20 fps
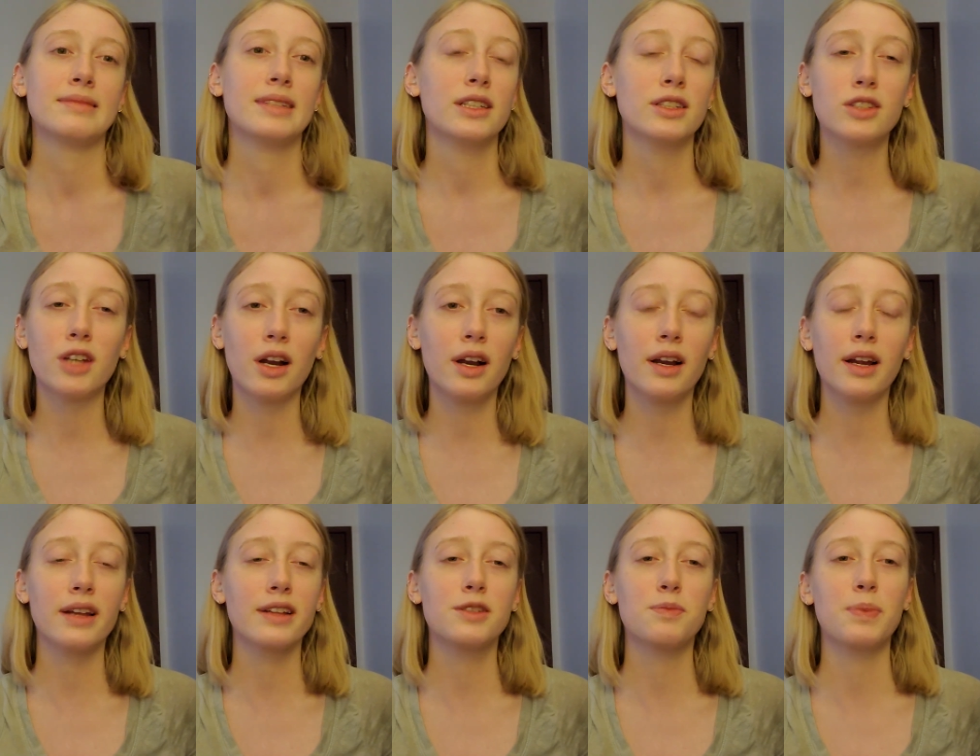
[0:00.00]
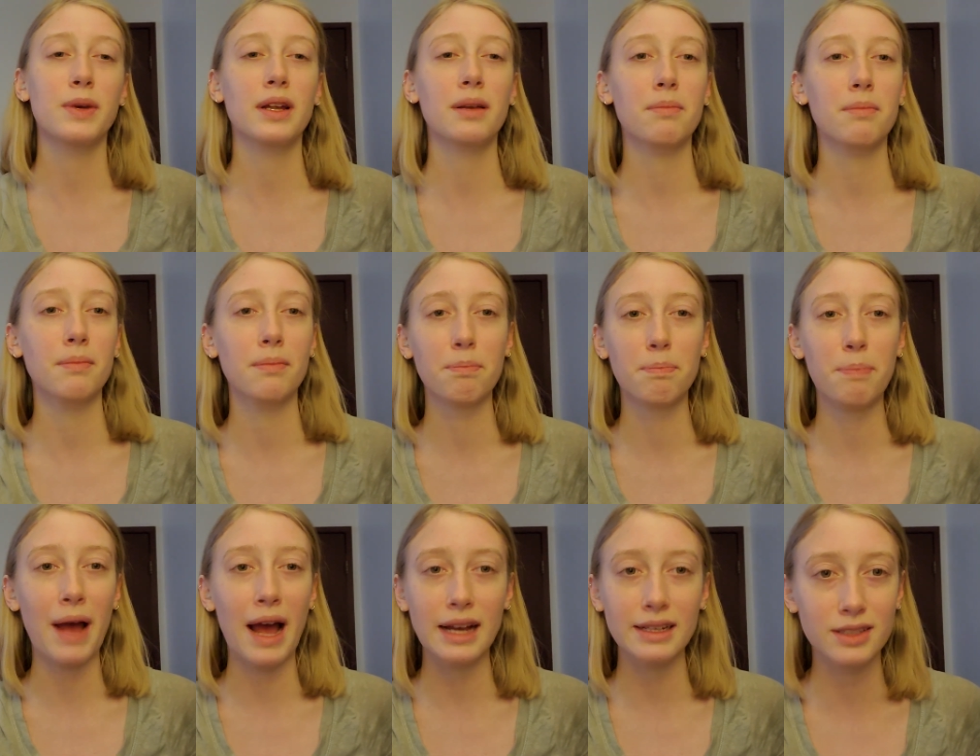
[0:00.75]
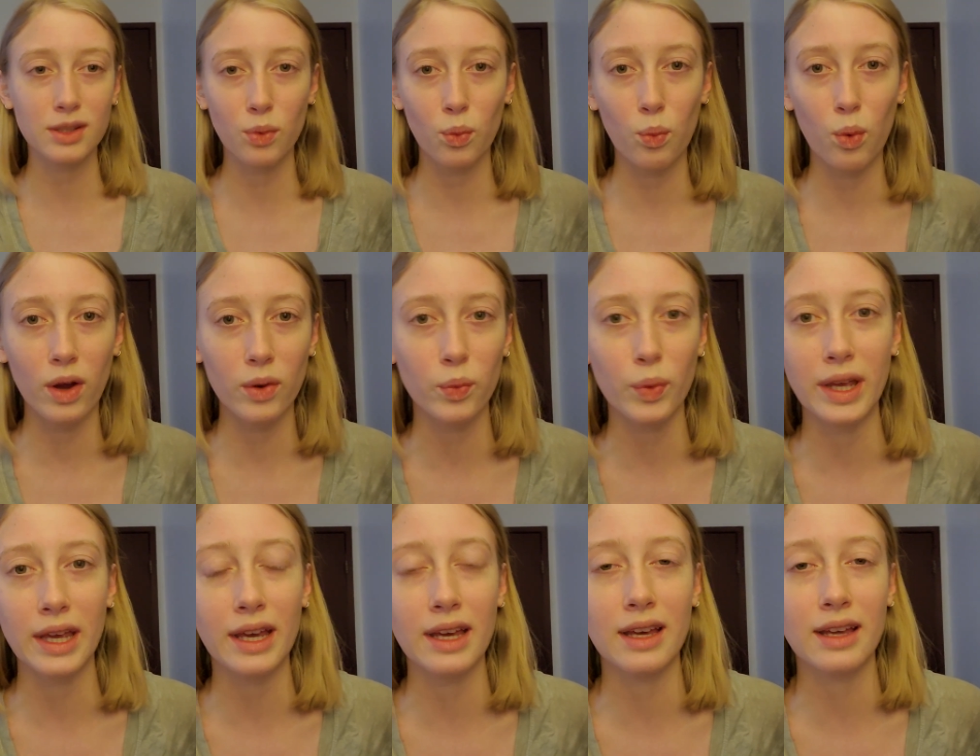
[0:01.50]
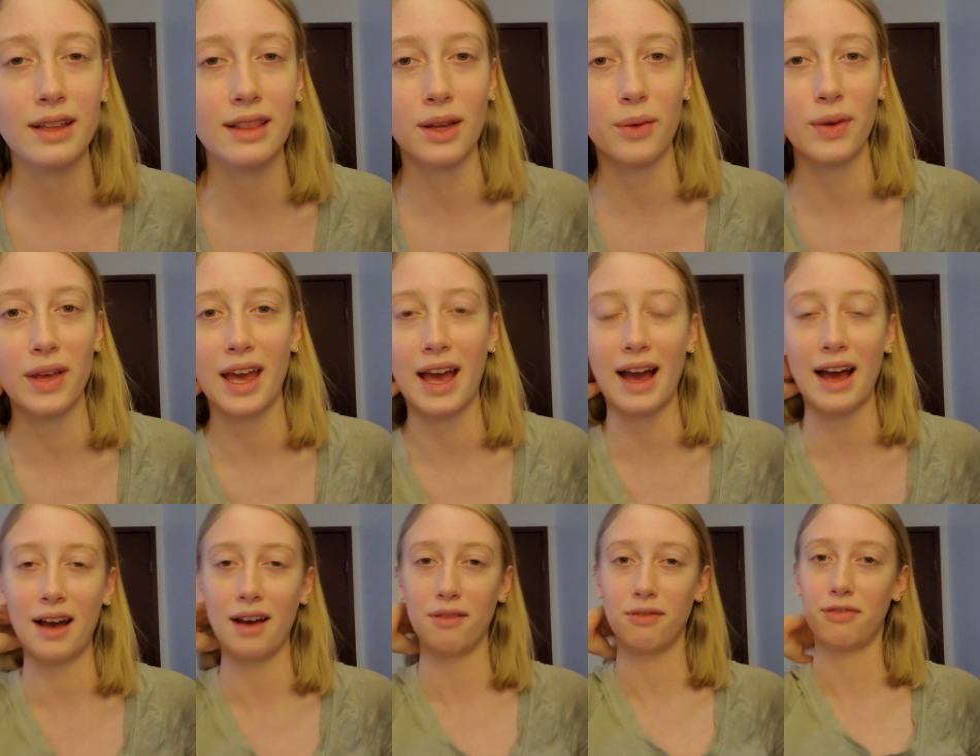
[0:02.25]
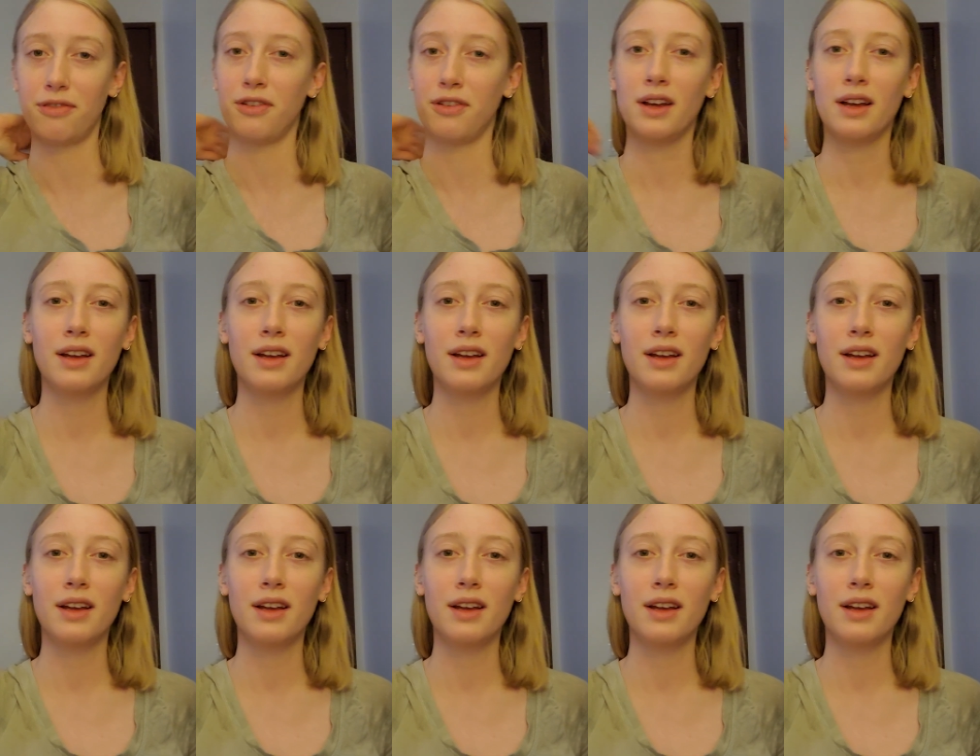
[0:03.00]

sorry, it's been past the 1 week that we have.